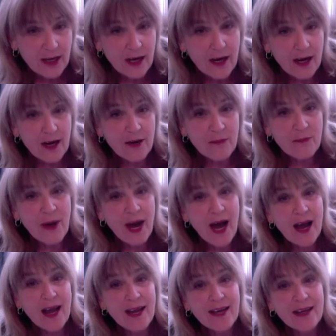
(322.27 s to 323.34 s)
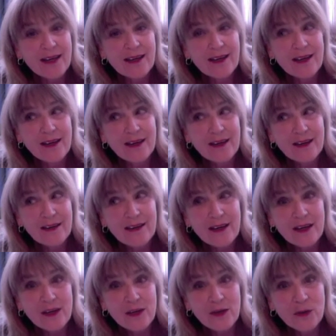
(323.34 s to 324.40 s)
by
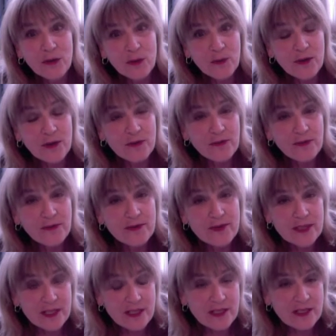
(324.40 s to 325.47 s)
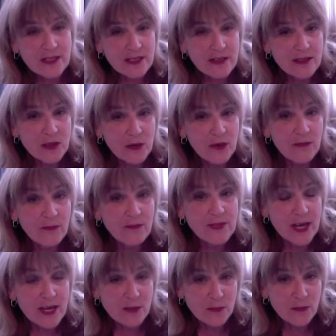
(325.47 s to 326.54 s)
a group of citizens who are
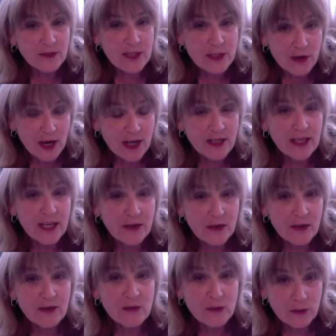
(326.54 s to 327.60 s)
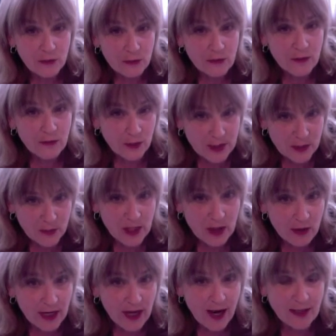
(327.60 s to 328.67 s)
desperately trying to get the truth of what's been
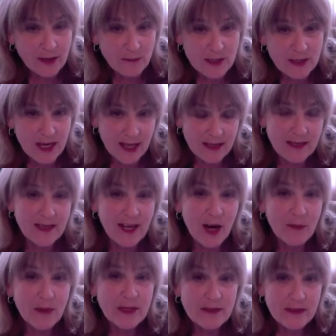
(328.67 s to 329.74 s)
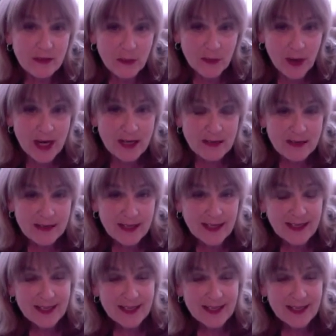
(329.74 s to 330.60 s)
going on in Wisconsin up into the press.